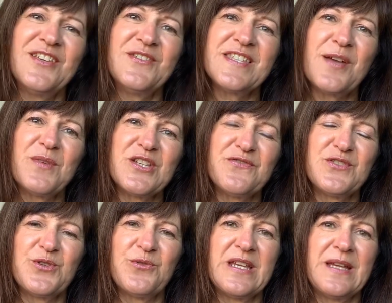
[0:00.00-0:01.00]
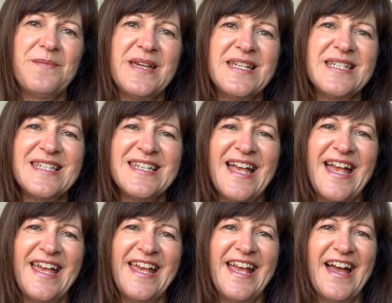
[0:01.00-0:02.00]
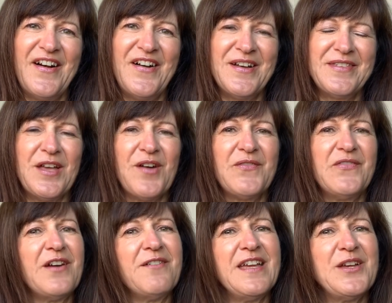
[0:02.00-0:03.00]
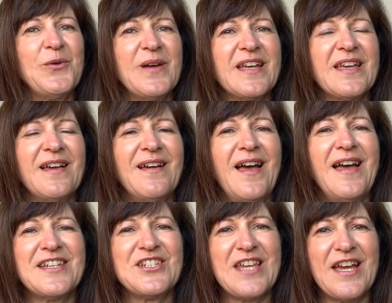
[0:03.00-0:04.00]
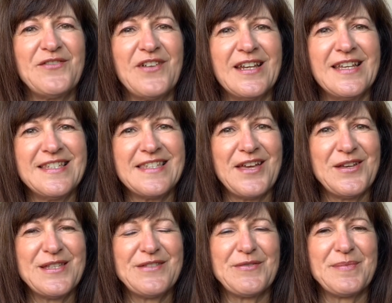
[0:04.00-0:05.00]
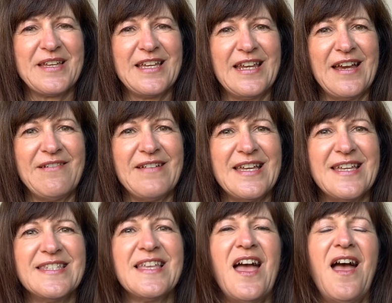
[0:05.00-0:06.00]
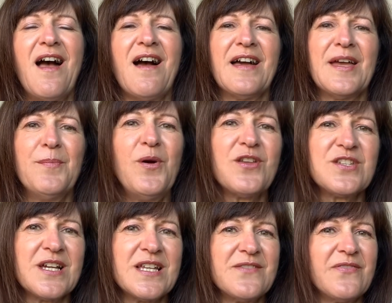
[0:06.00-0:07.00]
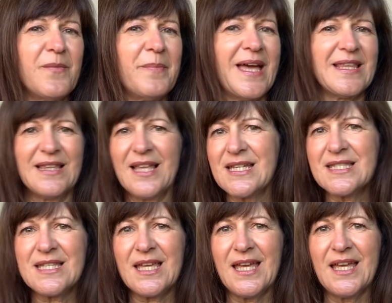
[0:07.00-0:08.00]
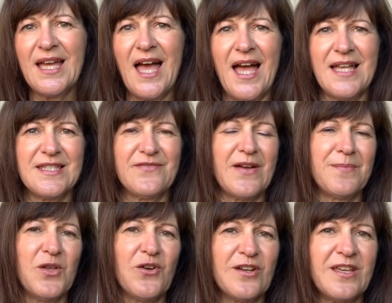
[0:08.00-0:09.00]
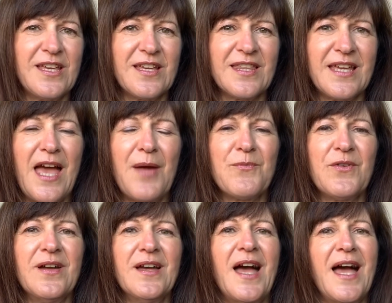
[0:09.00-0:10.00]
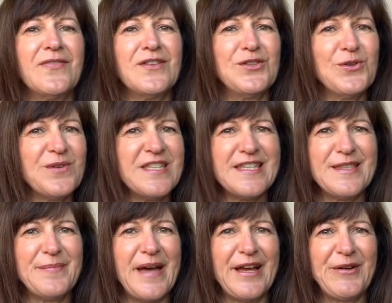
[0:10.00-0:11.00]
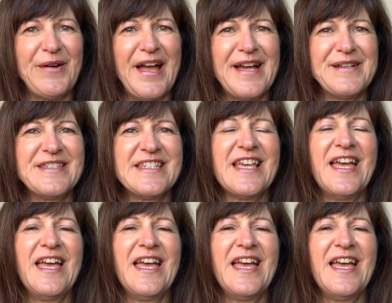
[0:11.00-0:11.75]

you so much for joining me today on a very quick hashtag Friday Sews from the Canaries. I apologise for bad lighting and if I'm not looking at the camera and the noise in the background.